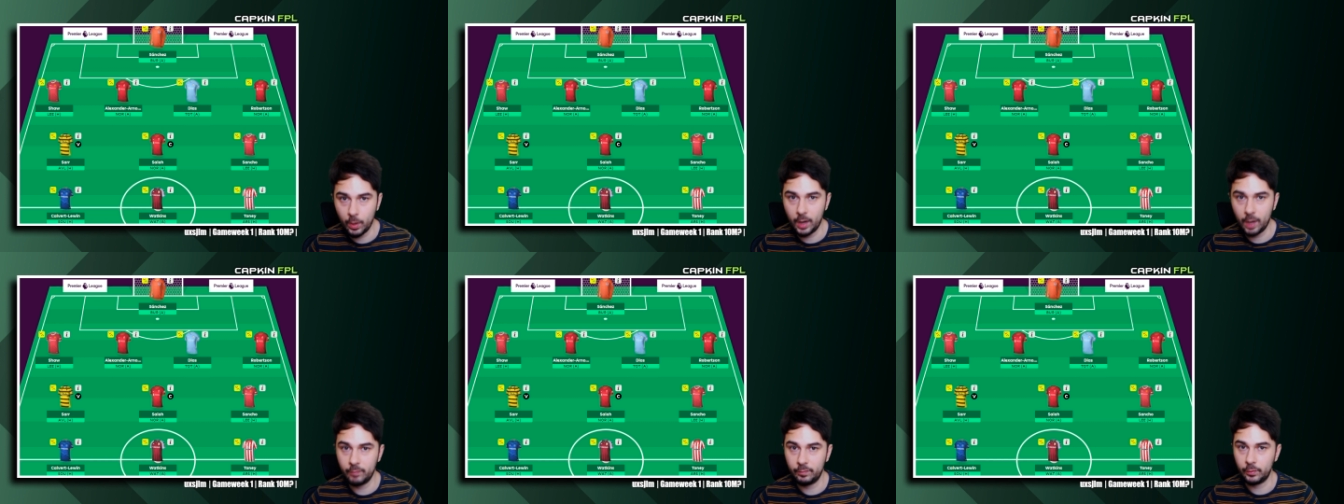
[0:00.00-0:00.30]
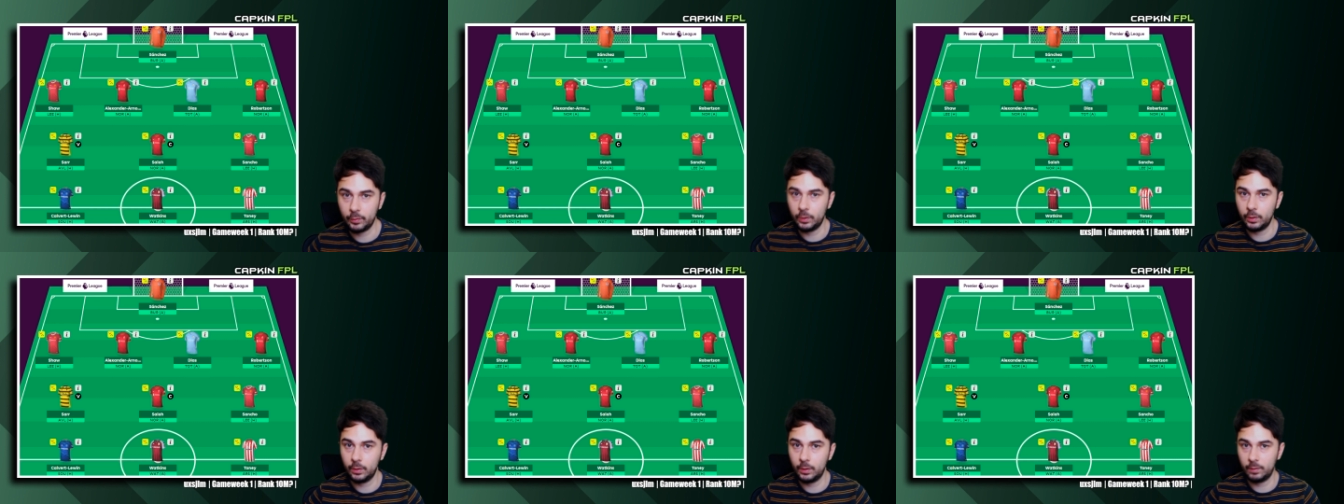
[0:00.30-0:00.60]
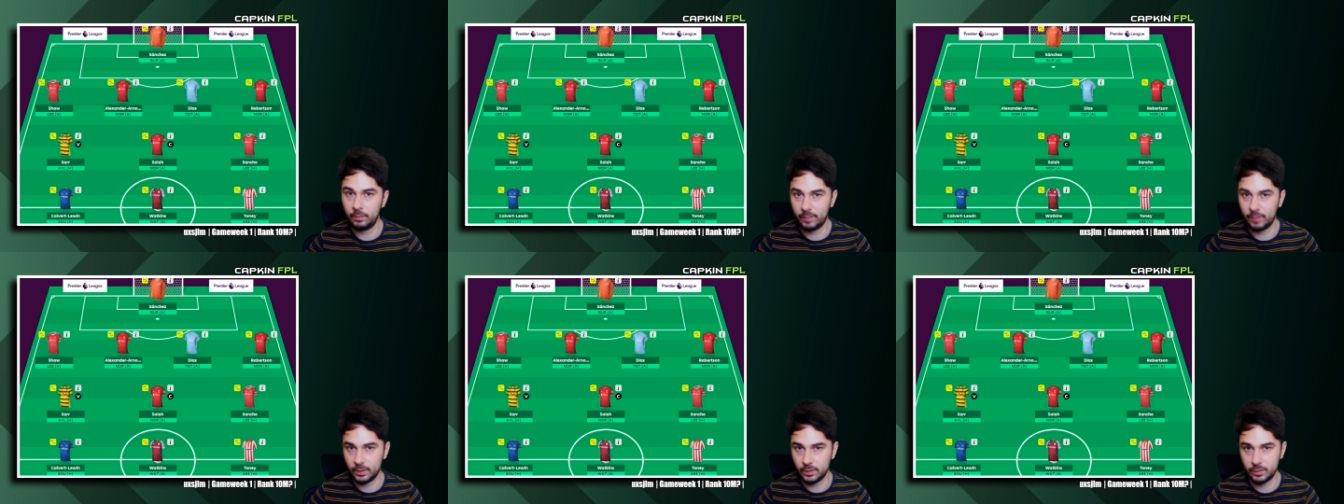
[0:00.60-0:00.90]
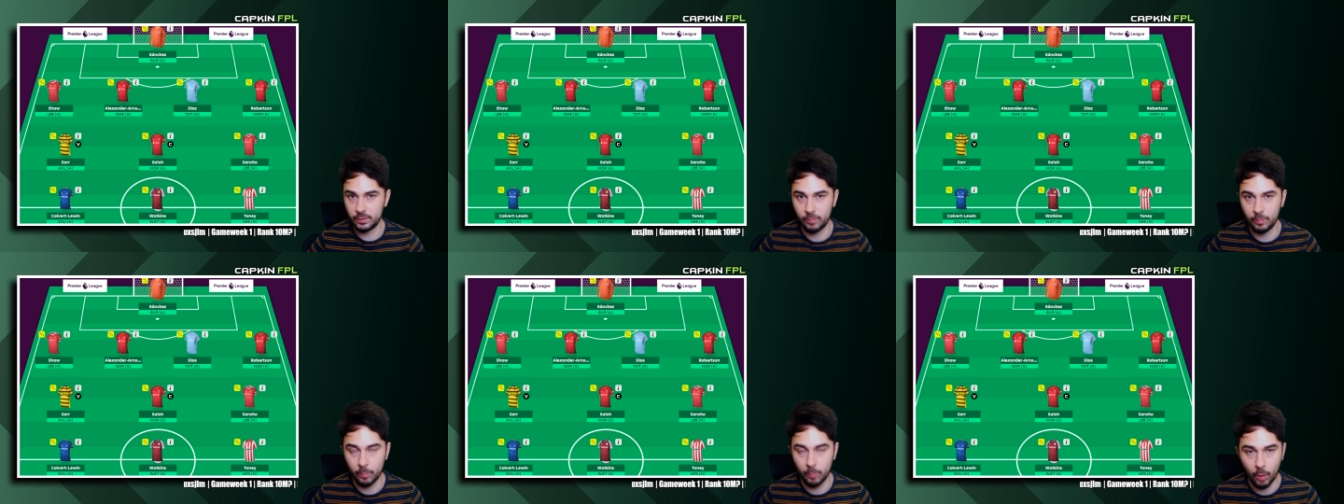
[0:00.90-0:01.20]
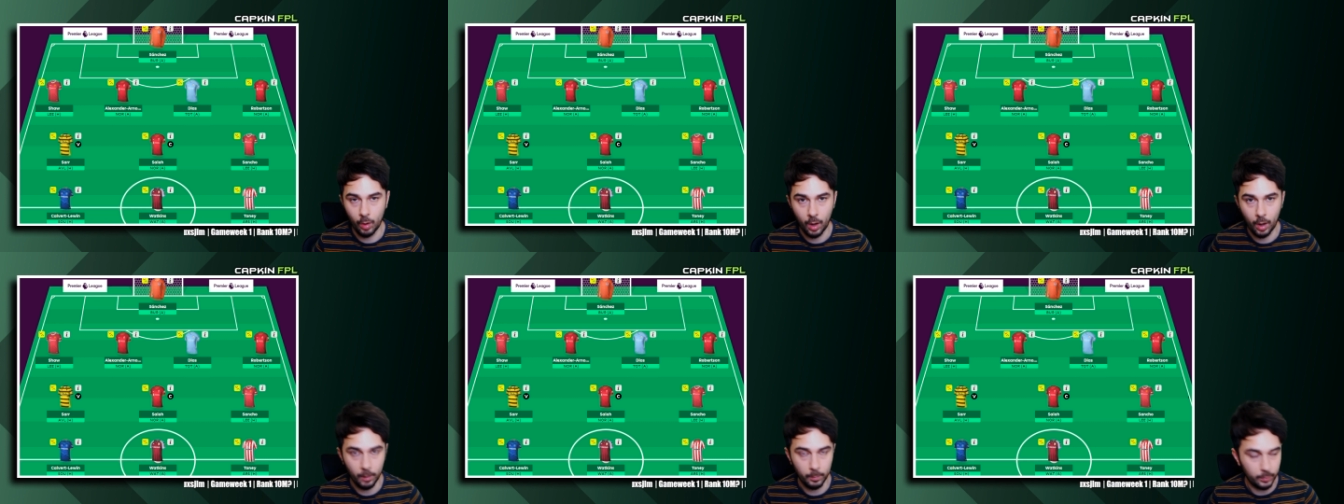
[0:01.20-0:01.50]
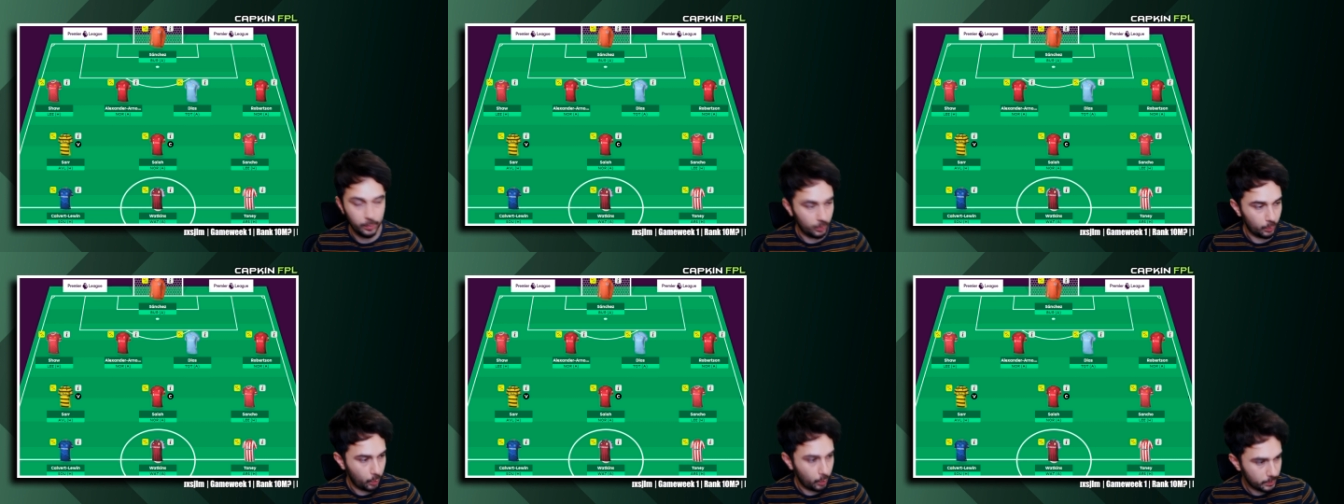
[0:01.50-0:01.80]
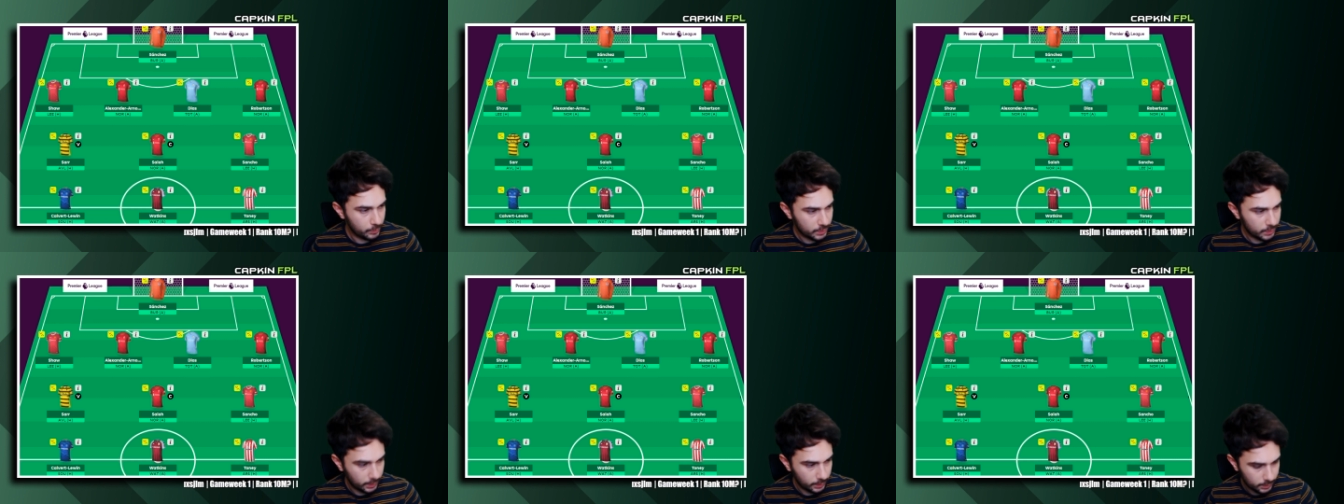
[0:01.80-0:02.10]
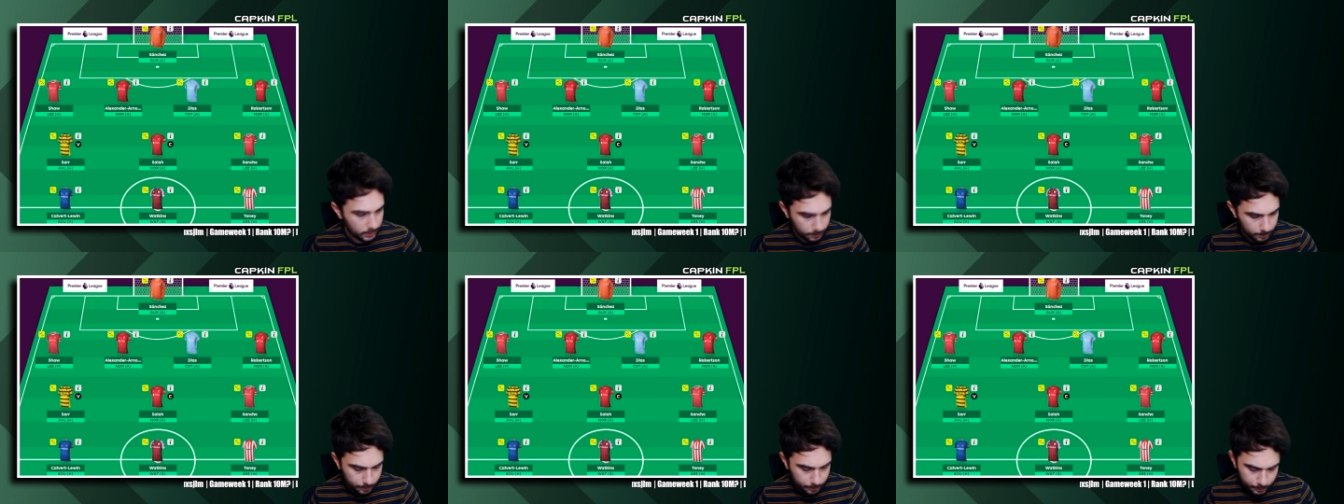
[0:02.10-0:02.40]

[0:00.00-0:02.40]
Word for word: for the Fantasy Football Hub website.